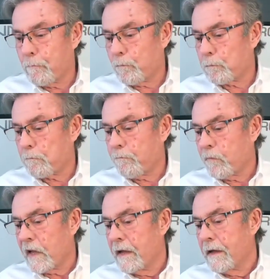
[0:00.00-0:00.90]
Okay,
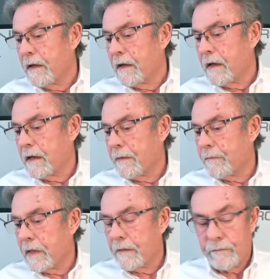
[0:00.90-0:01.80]
so
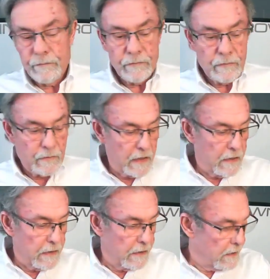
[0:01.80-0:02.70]
questions for
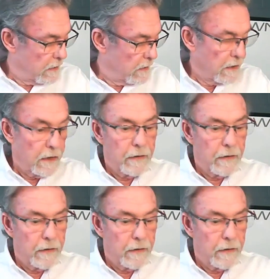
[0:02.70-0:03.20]
today.